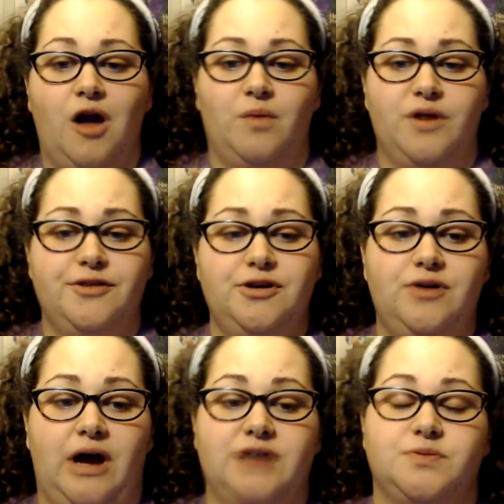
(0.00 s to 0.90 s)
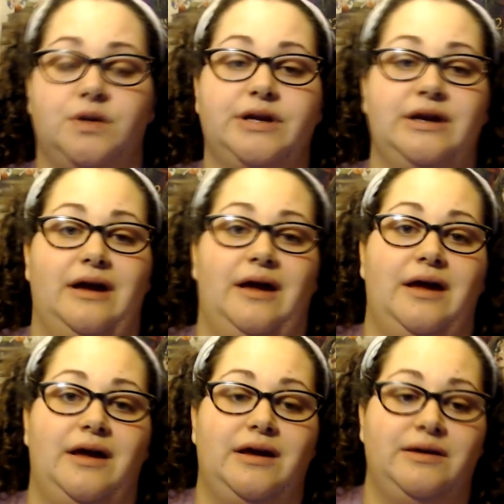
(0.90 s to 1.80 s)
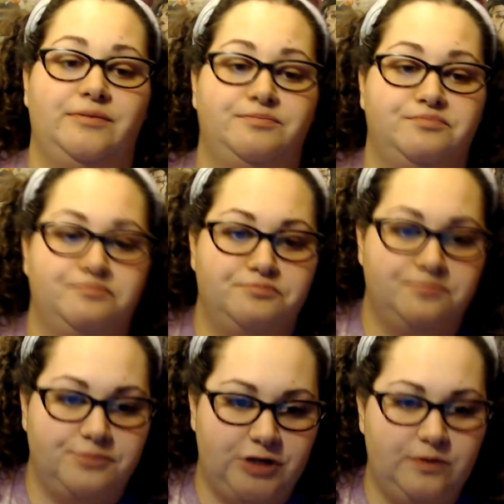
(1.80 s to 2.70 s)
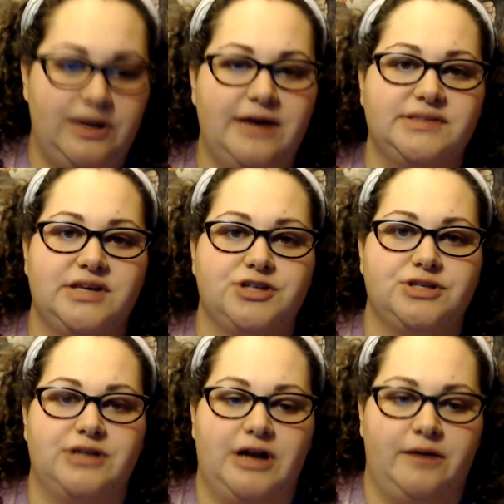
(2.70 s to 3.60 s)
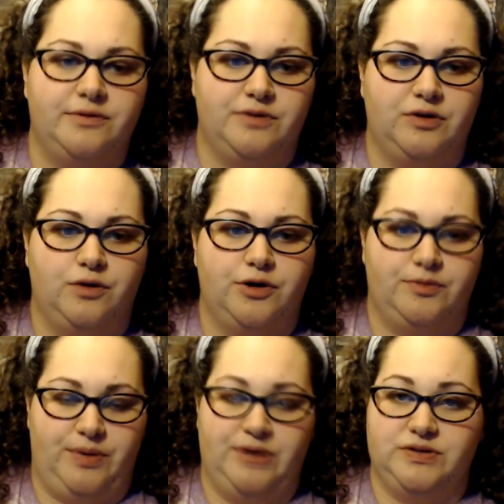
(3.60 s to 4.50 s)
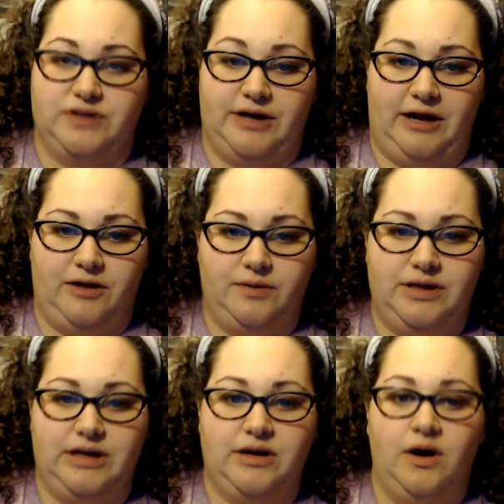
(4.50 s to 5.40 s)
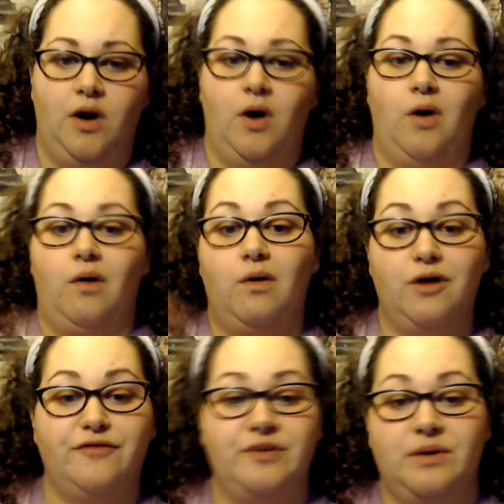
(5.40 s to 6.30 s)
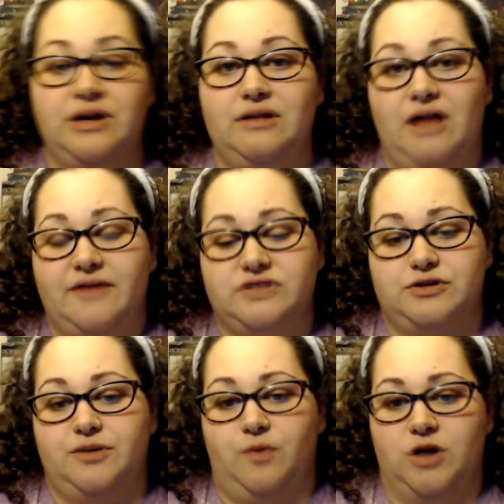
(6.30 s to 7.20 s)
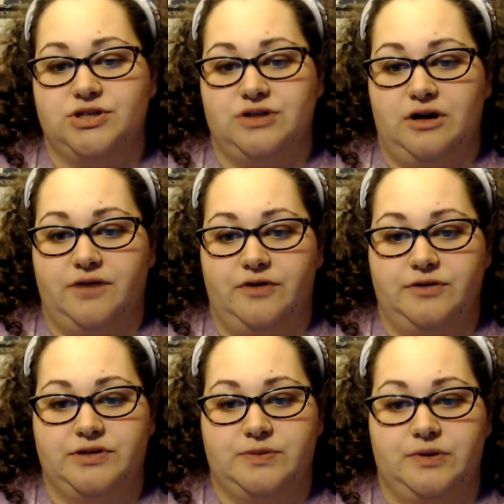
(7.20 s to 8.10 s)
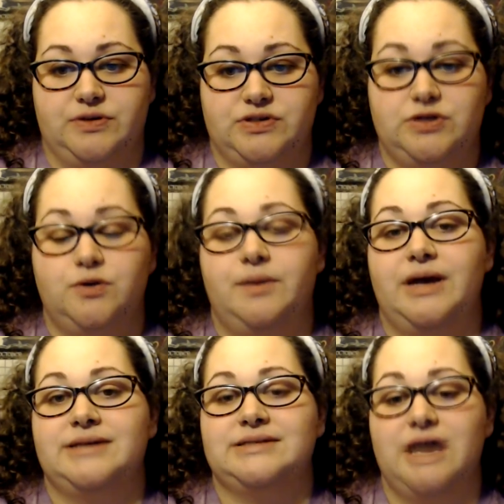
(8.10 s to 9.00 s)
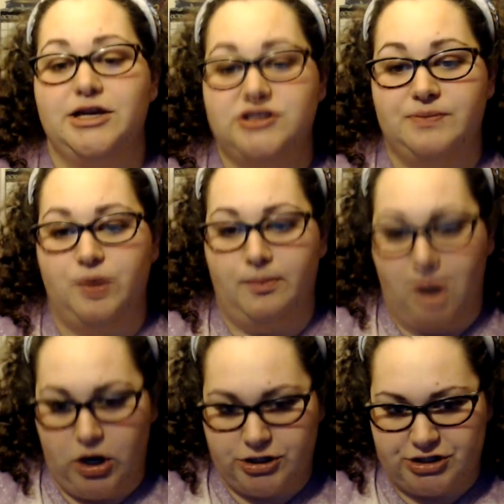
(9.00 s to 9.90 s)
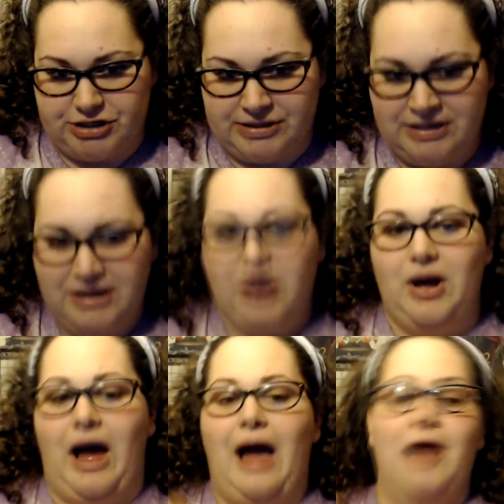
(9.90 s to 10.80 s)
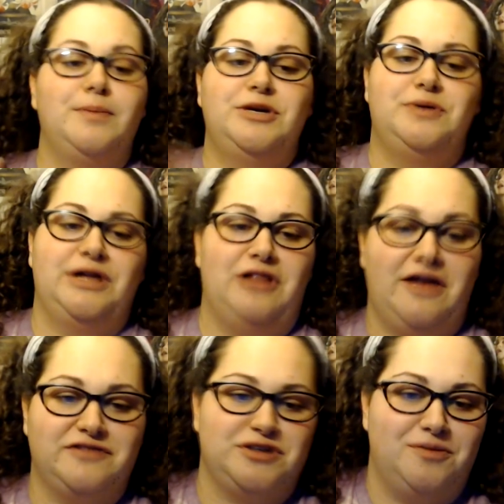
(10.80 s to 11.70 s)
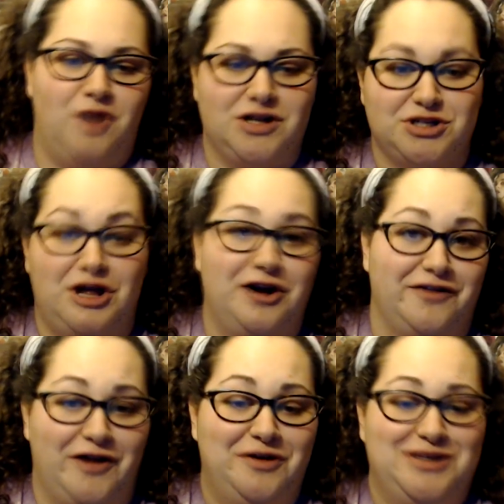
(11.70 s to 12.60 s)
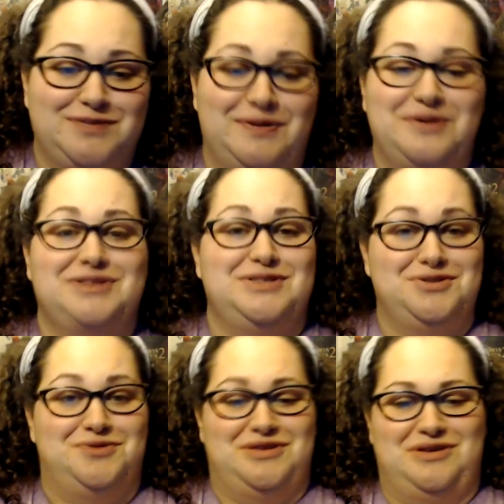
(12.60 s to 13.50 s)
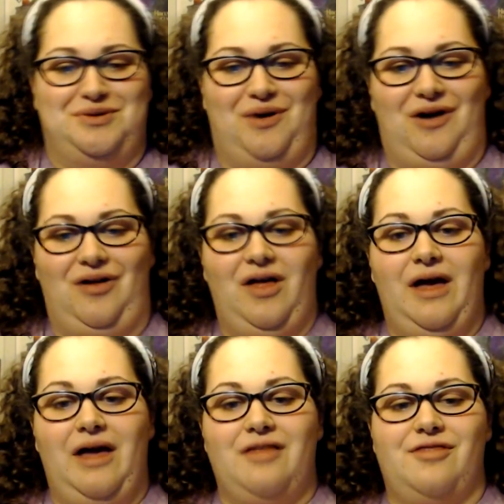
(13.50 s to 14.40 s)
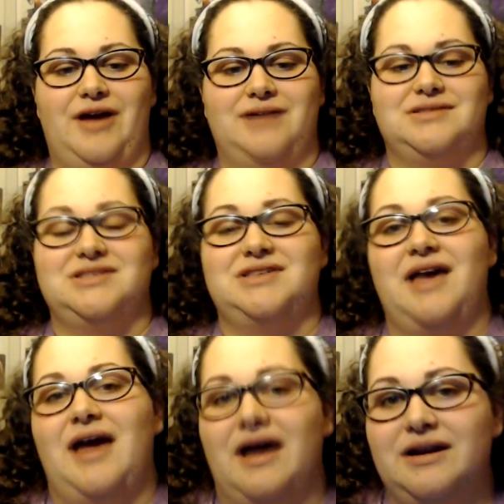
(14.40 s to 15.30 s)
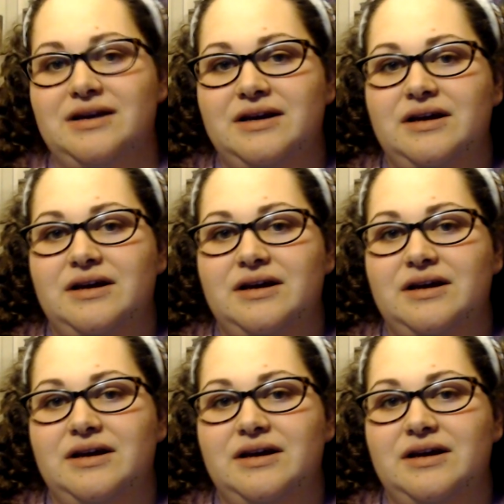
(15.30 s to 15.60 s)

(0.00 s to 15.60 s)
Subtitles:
on whether you guys wanted a Q&A session that I would record and post on Halloween, or if you wanted a live stream watch-along of Hocus Pocus 2, and by a sizable margin, I'll be doing a live stream watch-along of Hocus Pocus 2 with you all. That said,